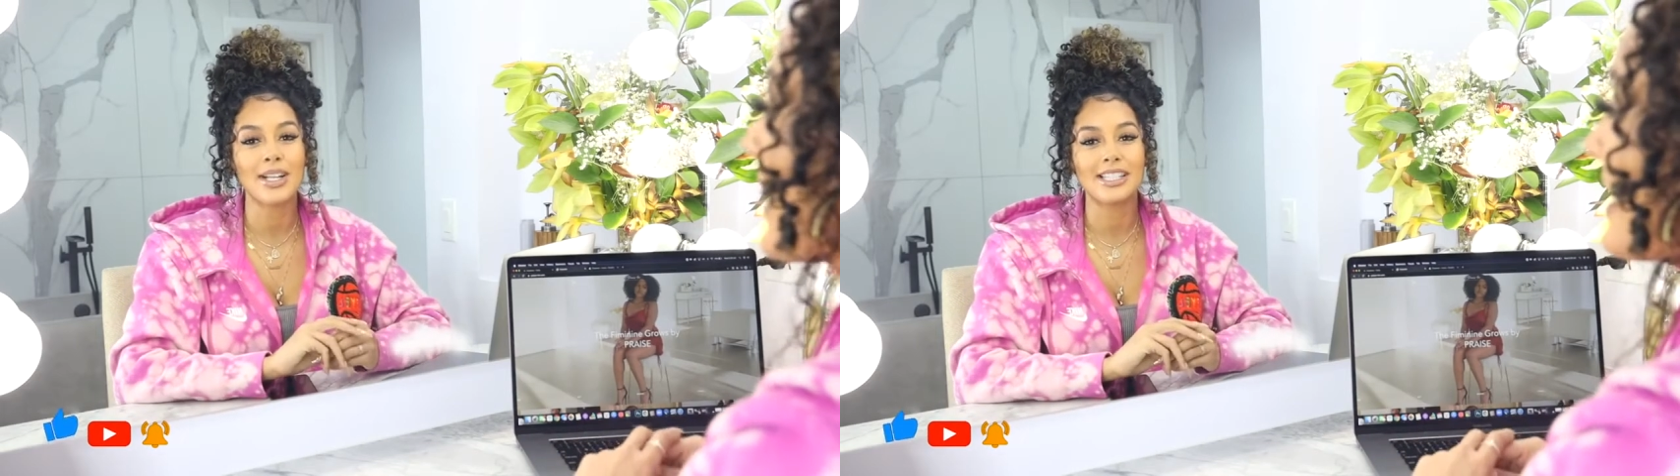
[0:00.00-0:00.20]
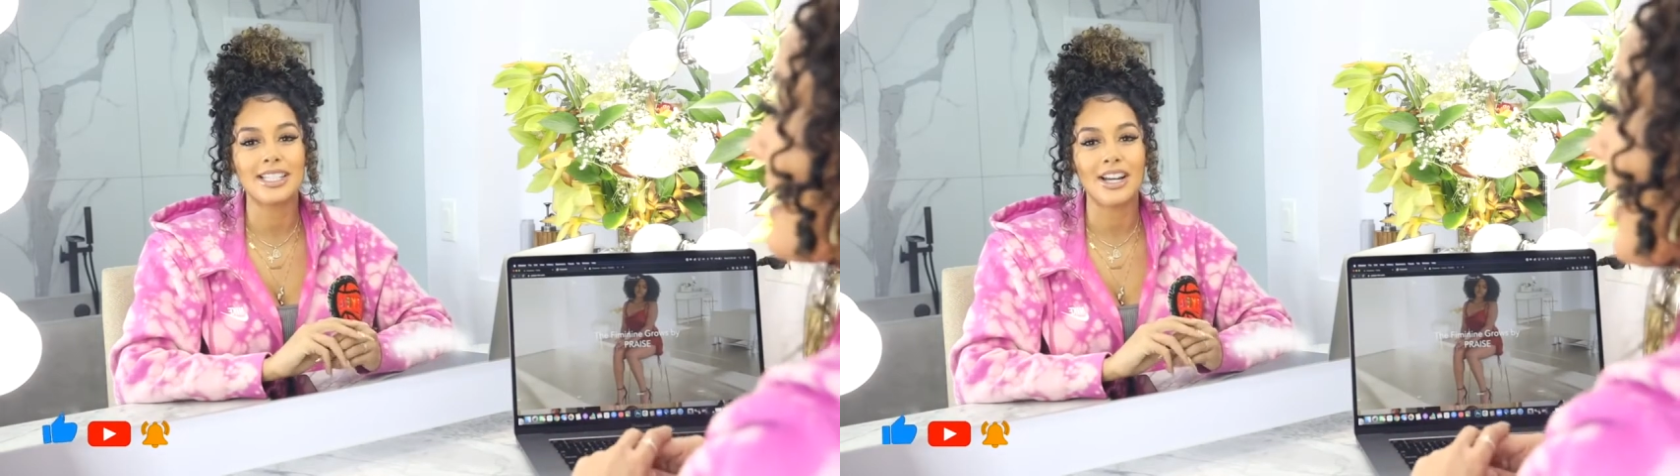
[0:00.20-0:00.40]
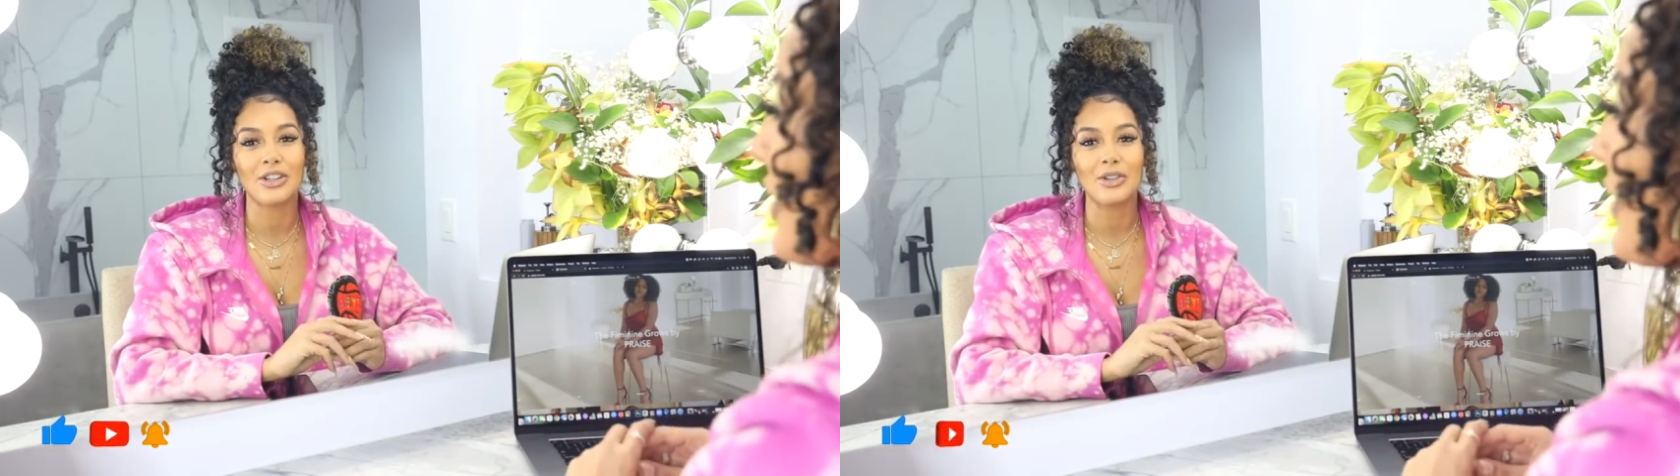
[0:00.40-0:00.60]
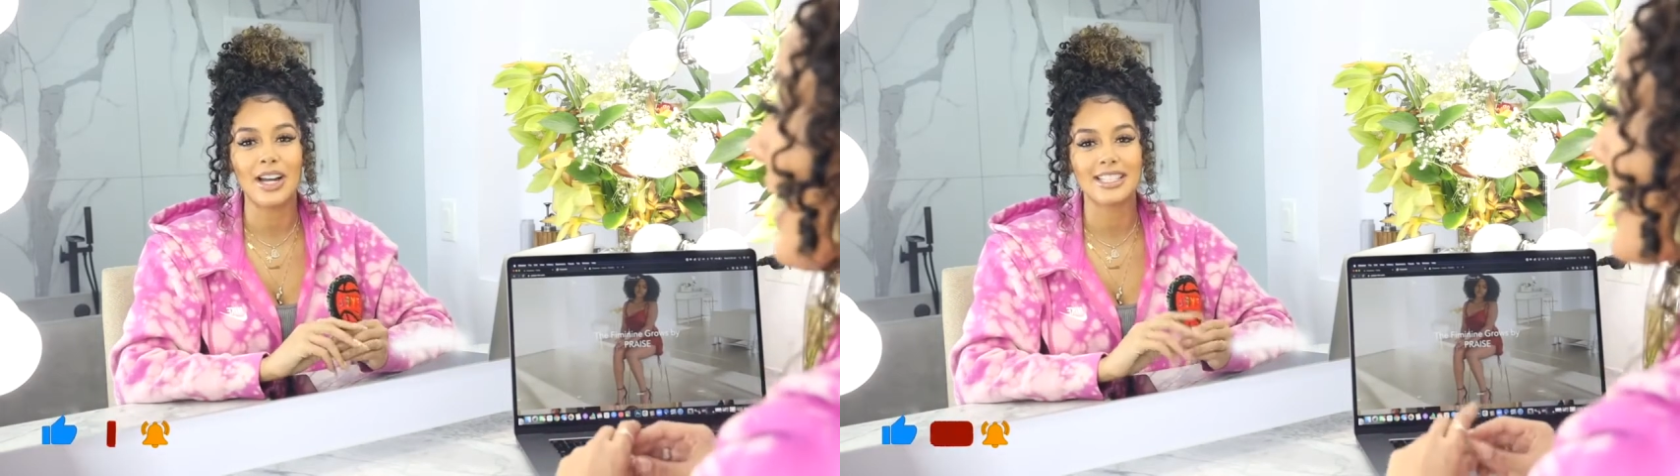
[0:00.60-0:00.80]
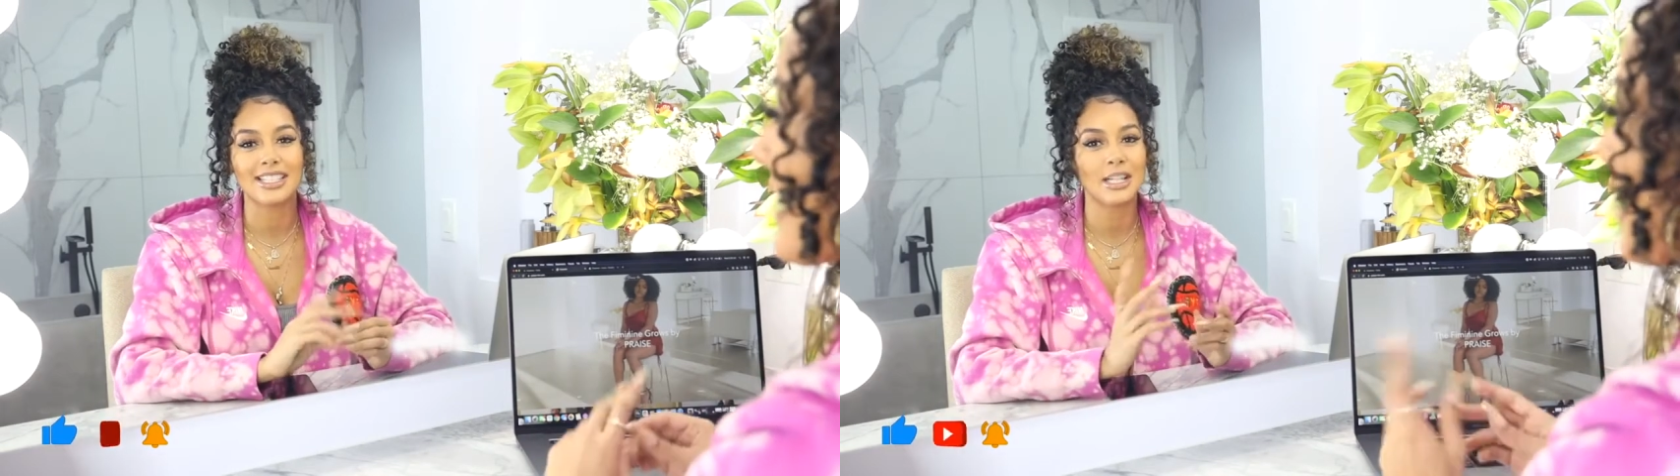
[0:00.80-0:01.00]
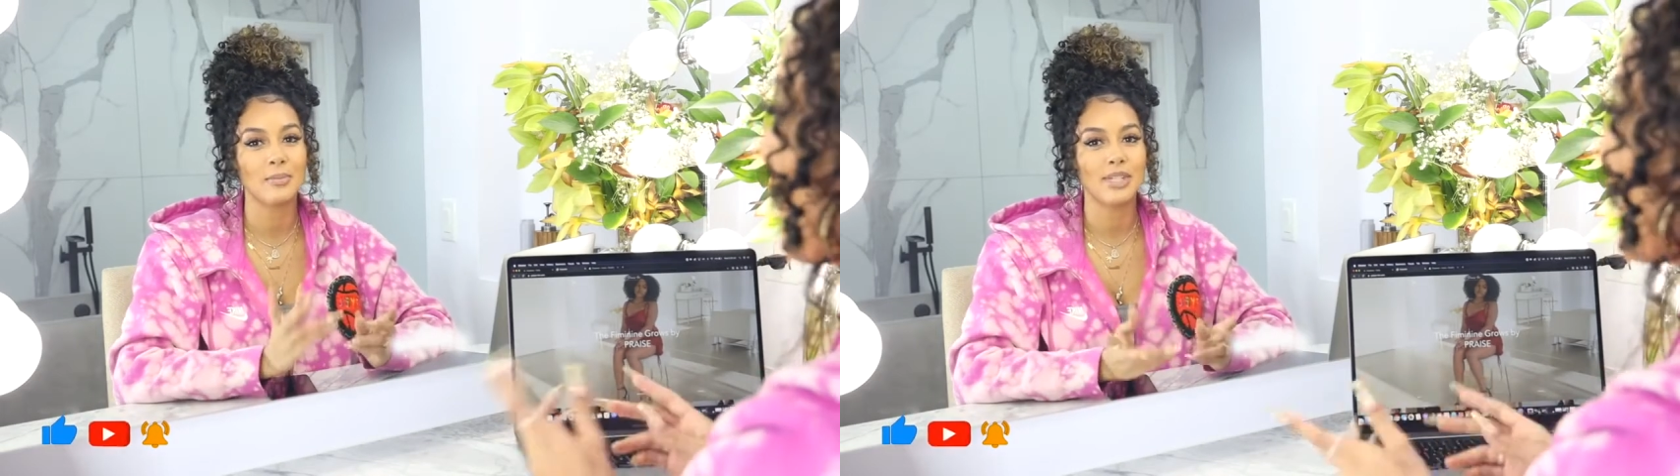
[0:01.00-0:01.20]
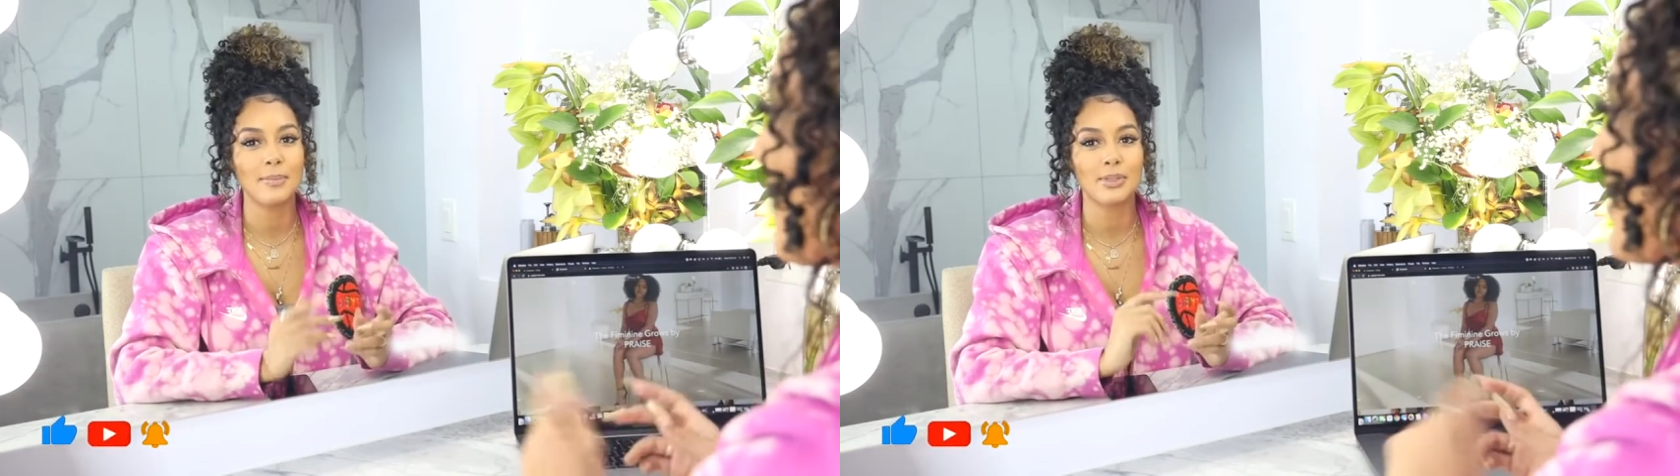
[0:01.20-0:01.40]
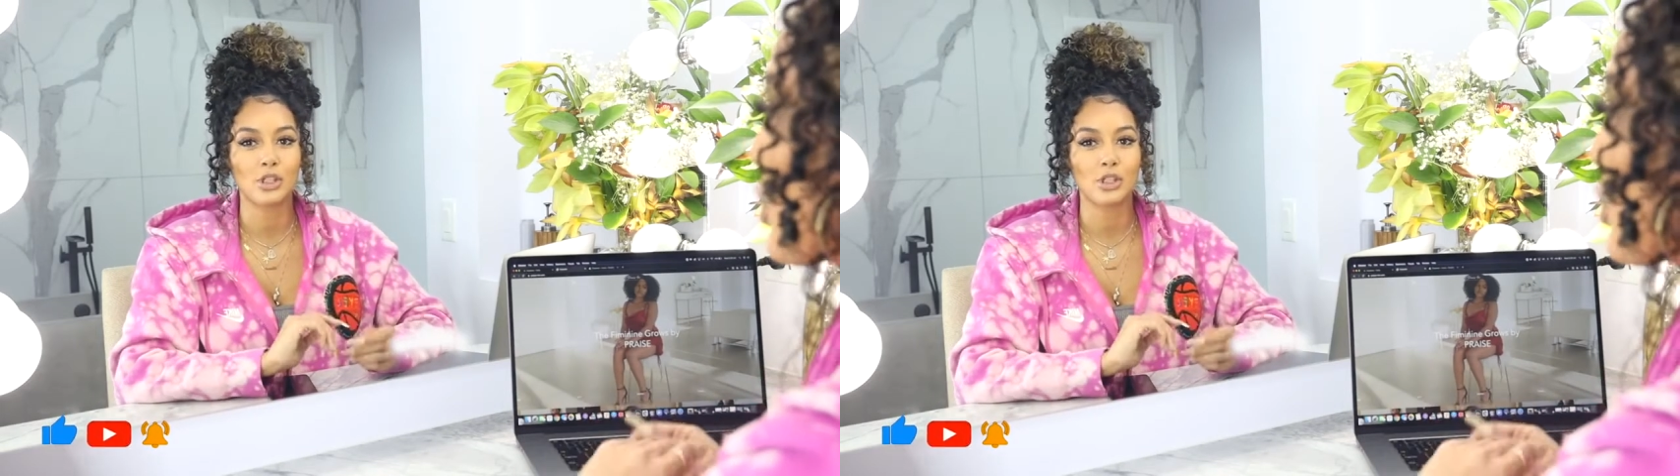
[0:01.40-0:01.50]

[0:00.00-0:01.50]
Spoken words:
to tell you guys some tips,